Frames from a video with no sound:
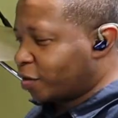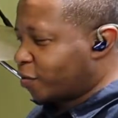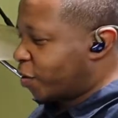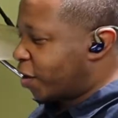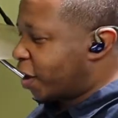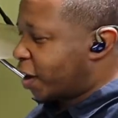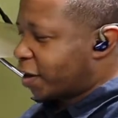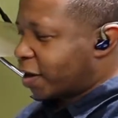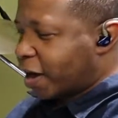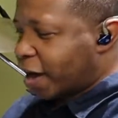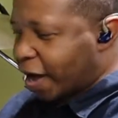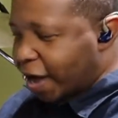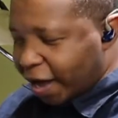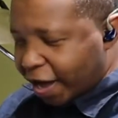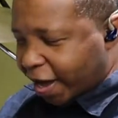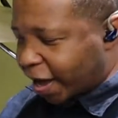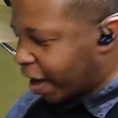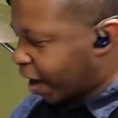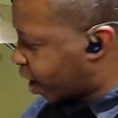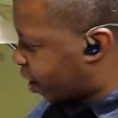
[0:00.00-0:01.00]
We got the
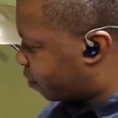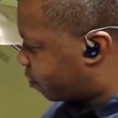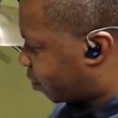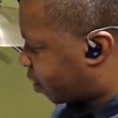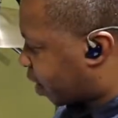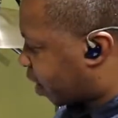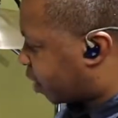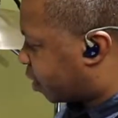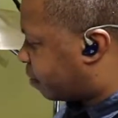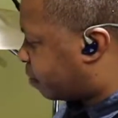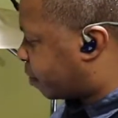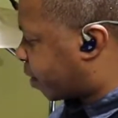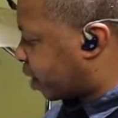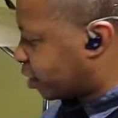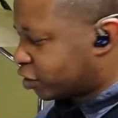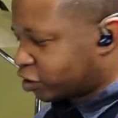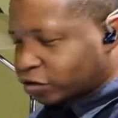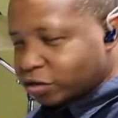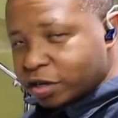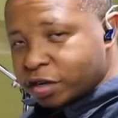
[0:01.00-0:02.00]
hi-hat, we got the
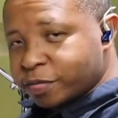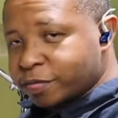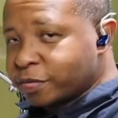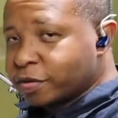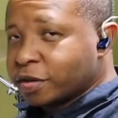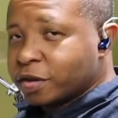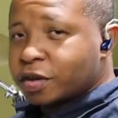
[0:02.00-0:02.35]
bass drum,